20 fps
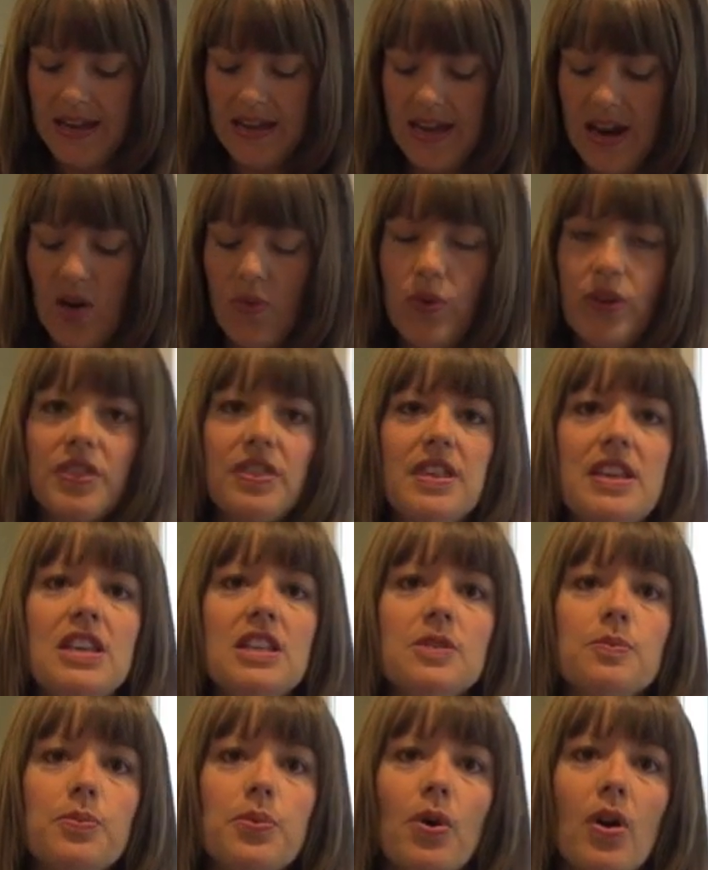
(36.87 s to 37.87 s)
Now with
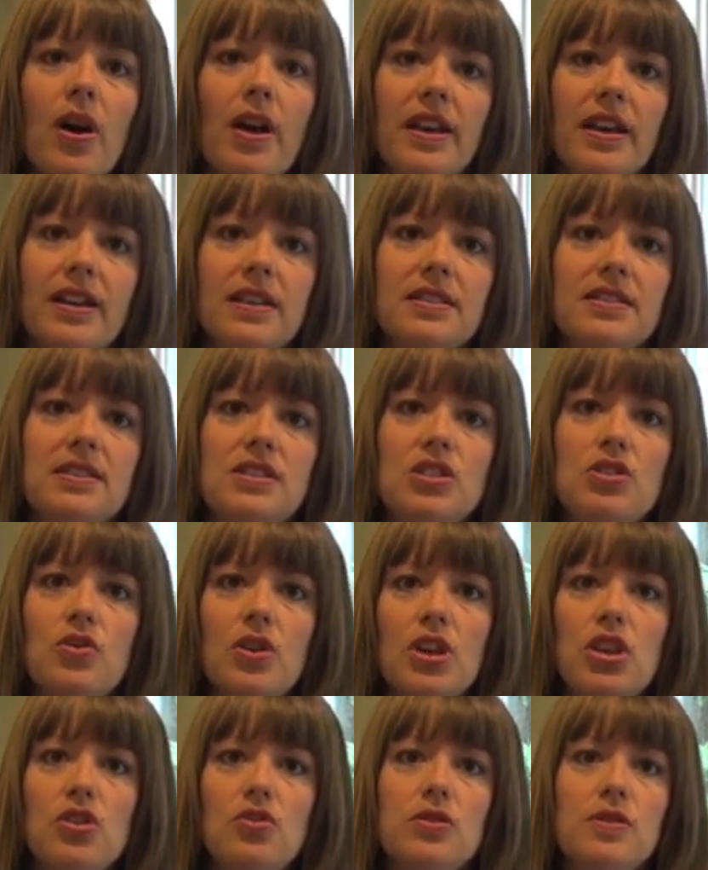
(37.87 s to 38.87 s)
these products, you
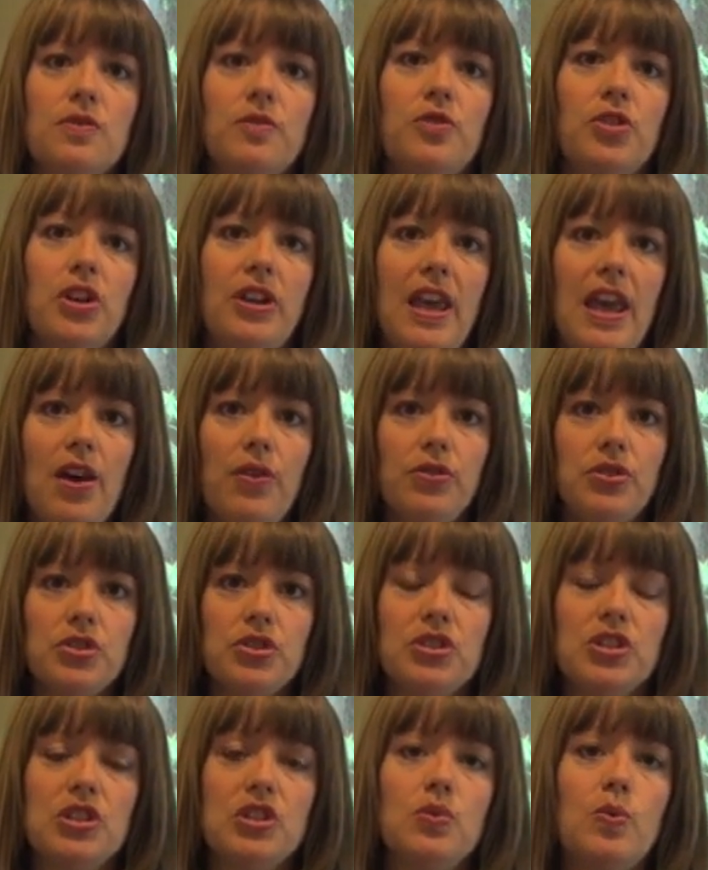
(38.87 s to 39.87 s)
can use them for
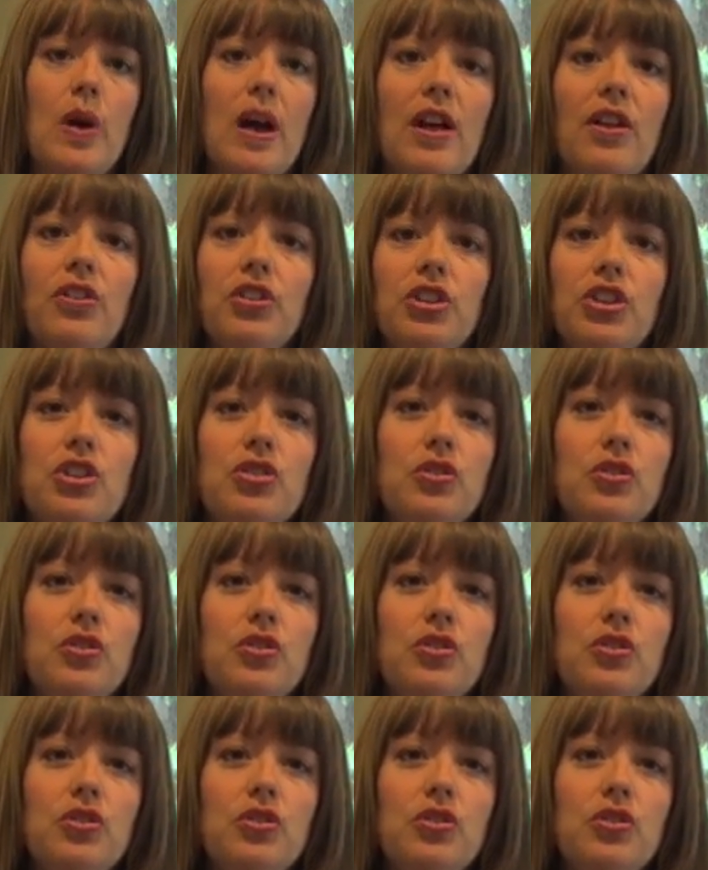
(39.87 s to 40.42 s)
counters as well.